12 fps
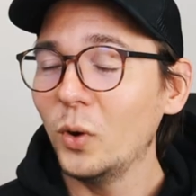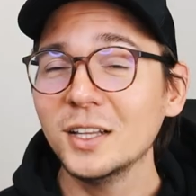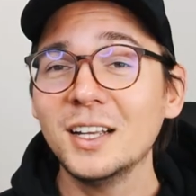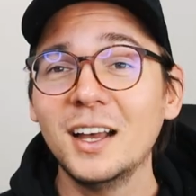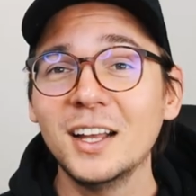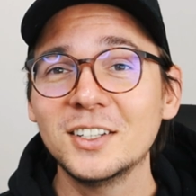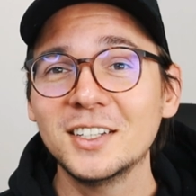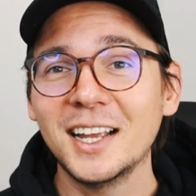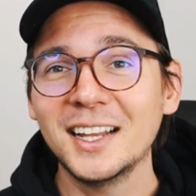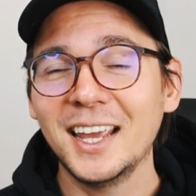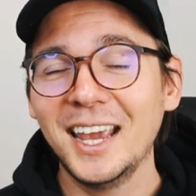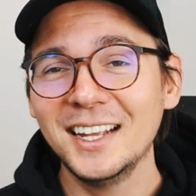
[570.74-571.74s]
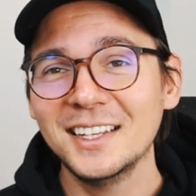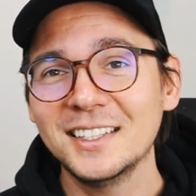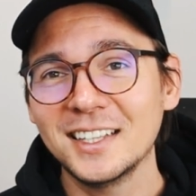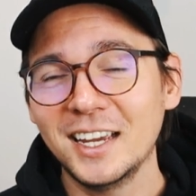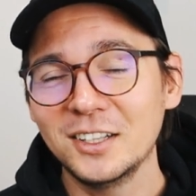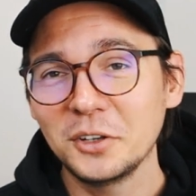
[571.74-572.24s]
one hundred
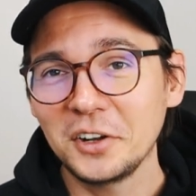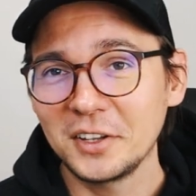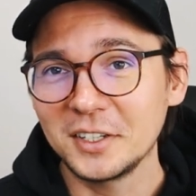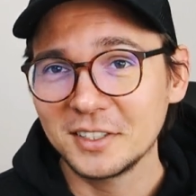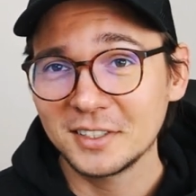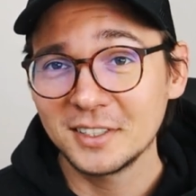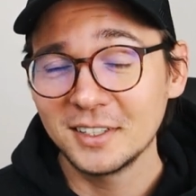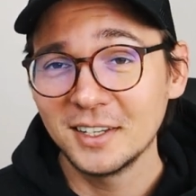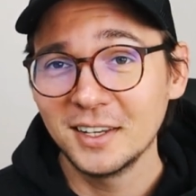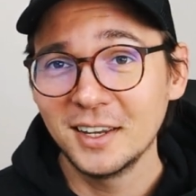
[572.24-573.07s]
eighty-nine dollars,